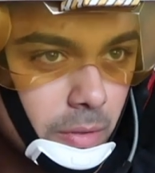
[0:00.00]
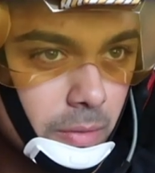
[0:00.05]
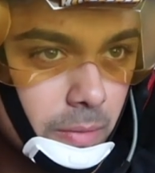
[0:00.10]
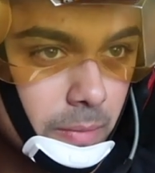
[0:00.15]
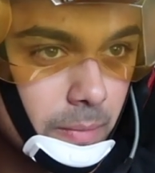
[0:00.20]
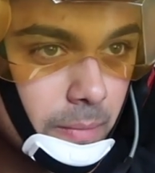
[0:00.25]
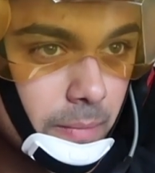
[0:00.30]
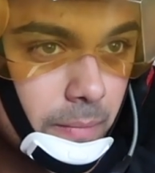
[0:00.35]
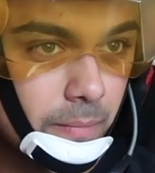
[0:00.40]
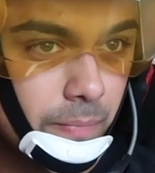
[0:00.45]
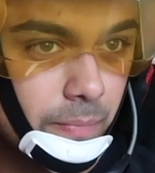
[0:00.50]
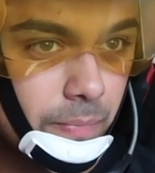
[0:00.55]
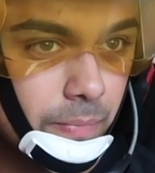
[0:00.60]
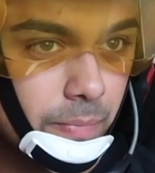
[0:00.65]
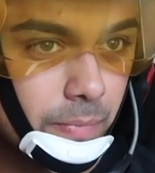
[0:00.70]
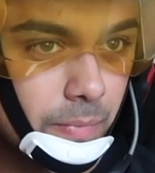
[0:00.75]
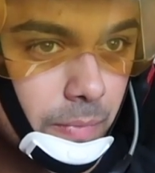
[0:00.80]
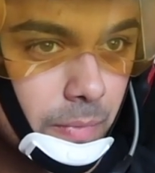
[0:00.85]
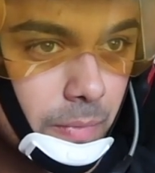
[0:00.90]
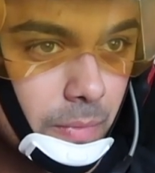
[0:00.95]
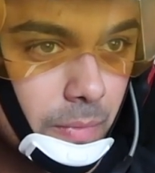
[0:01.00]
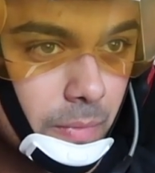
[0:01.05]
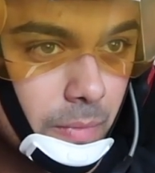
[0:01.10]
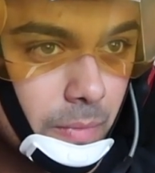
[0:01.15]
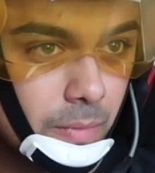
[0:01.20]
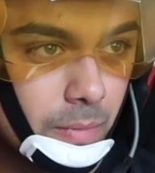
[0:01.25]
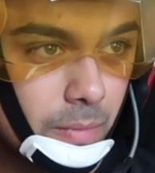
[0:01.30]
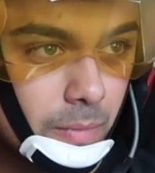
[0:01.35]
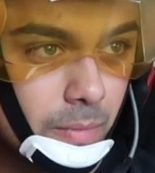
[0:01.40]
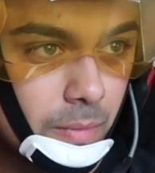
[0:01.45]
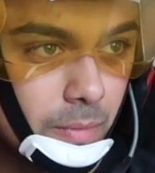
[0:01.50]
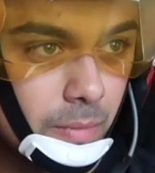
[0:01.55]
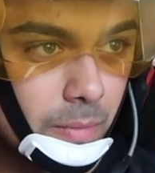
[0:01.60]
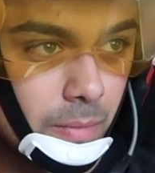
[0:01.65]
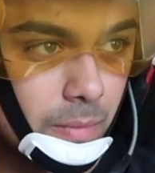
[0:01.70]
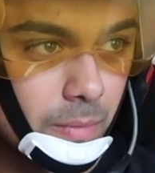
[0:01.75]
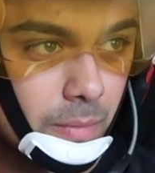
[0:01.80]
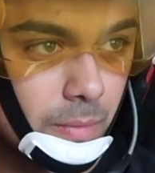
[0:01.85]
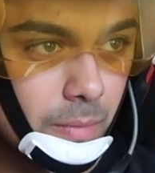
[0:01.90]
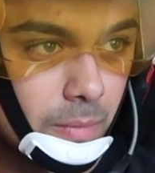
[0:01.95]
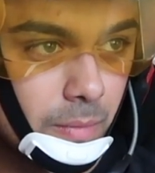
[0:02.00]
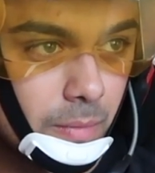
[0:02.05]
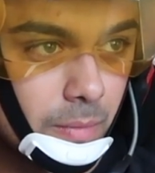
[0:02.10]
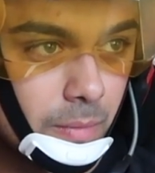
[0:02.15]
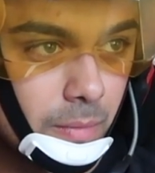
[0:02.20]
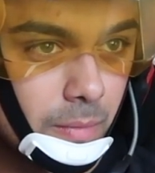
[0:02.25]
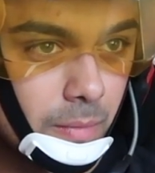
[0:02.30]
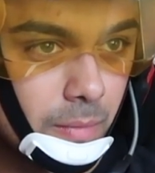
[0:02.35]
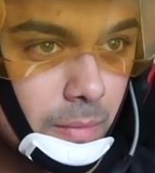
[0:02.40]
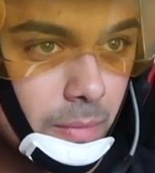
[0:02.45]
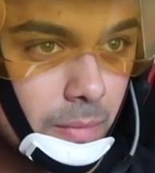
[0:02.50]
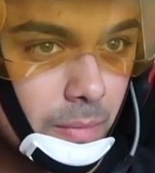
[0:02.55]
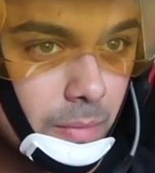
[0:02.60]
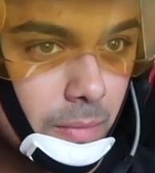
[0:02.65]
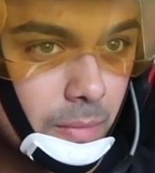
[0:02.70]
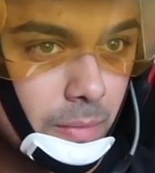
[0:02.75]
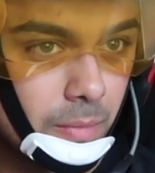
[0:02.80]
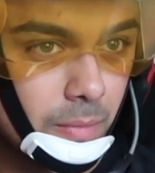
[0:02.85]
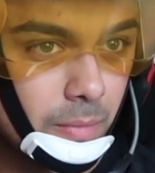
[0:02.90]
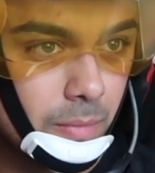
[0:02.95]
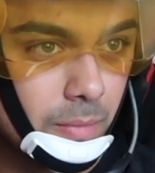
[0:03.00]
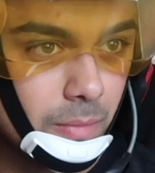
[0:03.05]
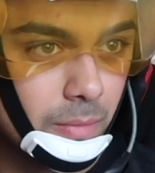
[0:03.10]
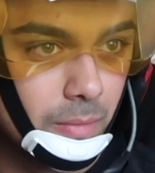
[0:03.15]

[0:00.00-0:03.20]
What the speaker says: (silence)